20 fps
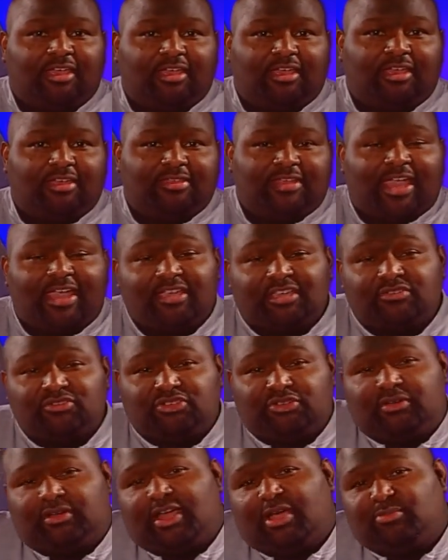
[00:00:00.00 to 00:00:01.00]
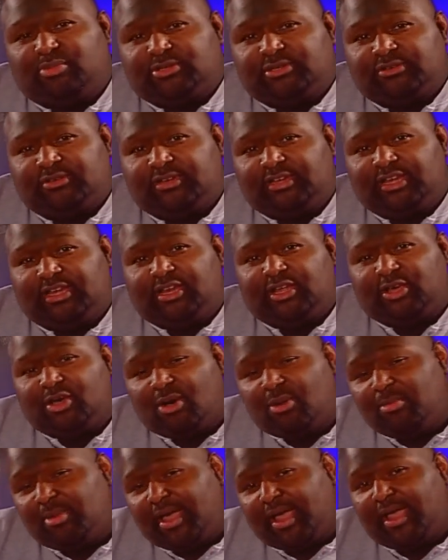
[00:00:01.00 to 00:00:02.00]
and that gives you an opportunity to
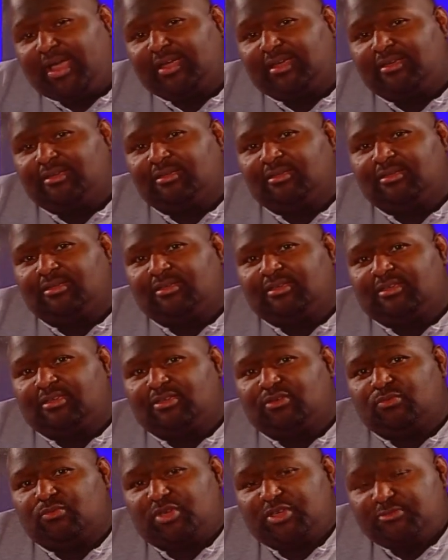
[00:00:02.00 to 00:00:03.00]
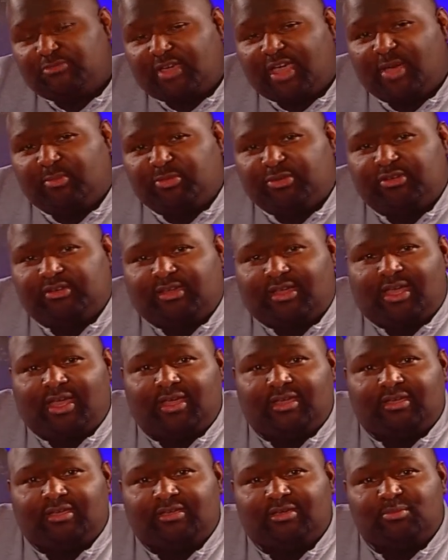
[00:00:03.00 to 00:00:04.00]
go back, revamp your
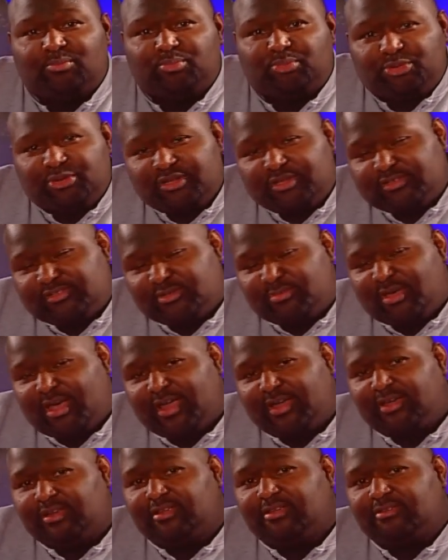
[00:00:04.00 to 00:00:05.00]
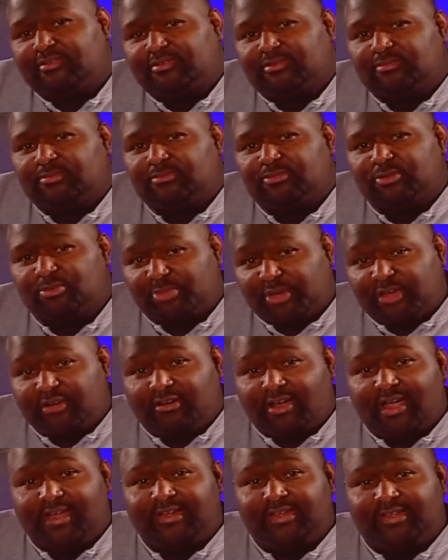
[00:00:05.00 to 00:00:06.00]
deck, put some ideas, some
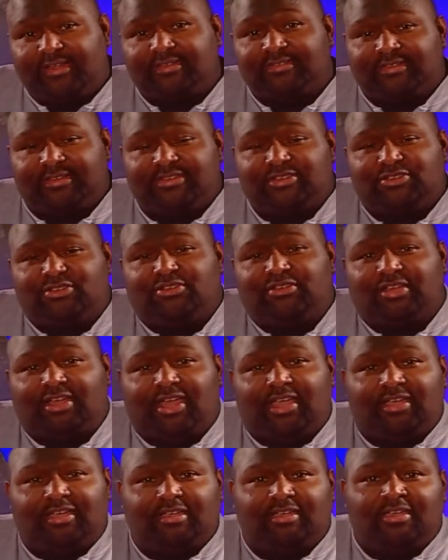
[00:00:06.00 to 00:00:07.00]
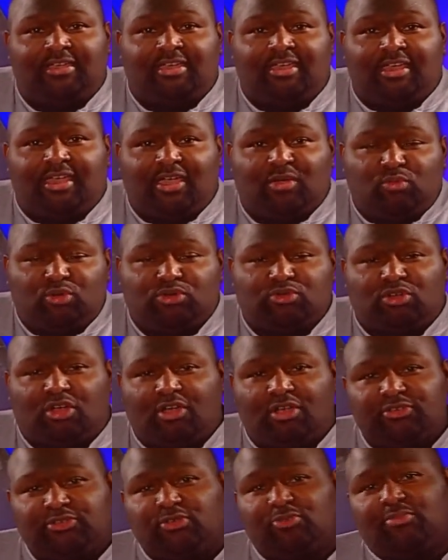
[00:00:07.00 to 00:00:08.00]
better ideas into your deck, and which
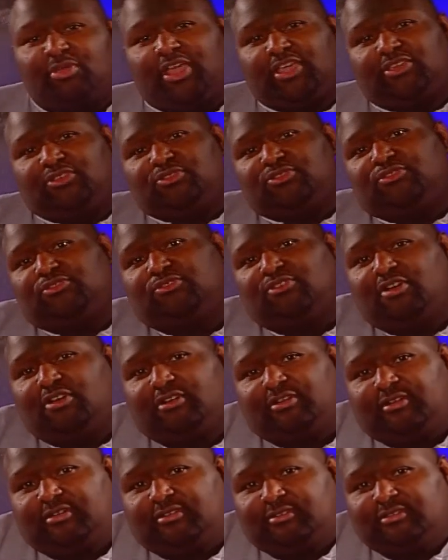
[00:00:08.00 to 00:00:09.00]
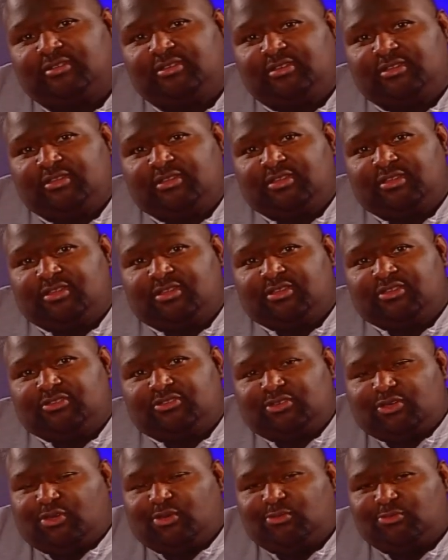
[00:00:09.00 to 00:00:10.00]
also make you stronger.
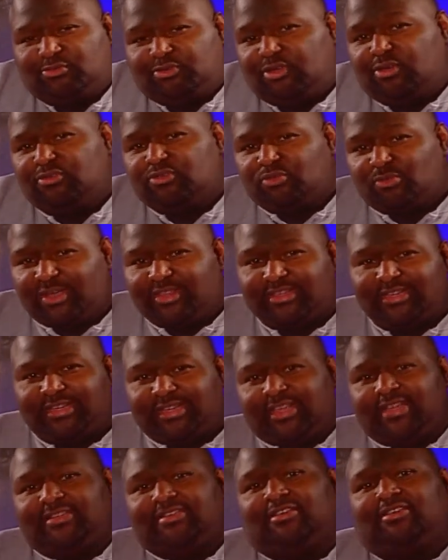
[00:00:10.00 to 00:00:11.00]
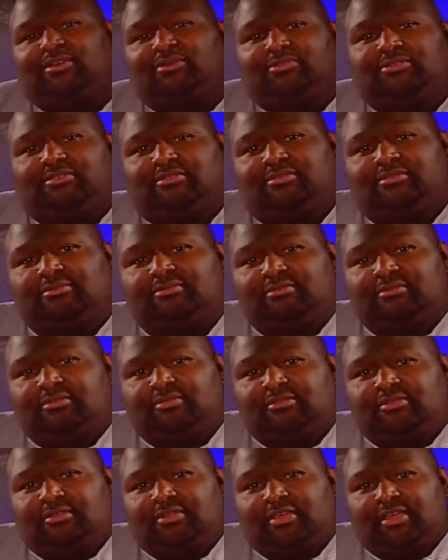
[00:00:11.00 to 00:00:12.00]
So don't sweat the details.
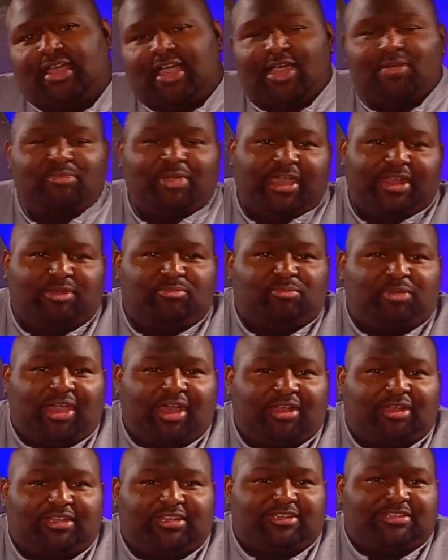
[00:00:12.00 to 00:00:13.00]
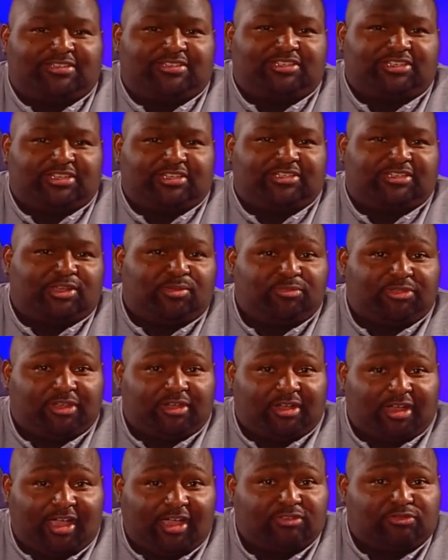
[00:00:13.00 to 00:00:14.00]
Combat and battling is just
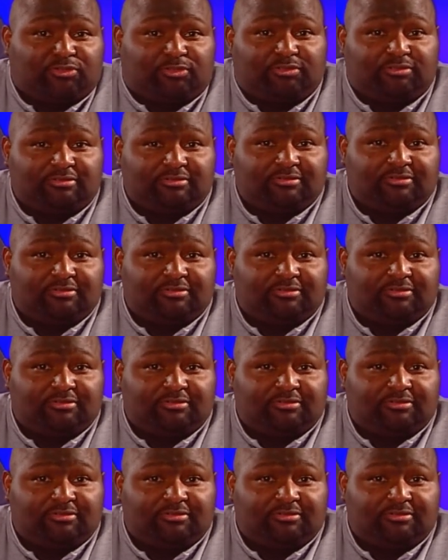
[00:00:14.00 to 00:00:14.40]
something natural,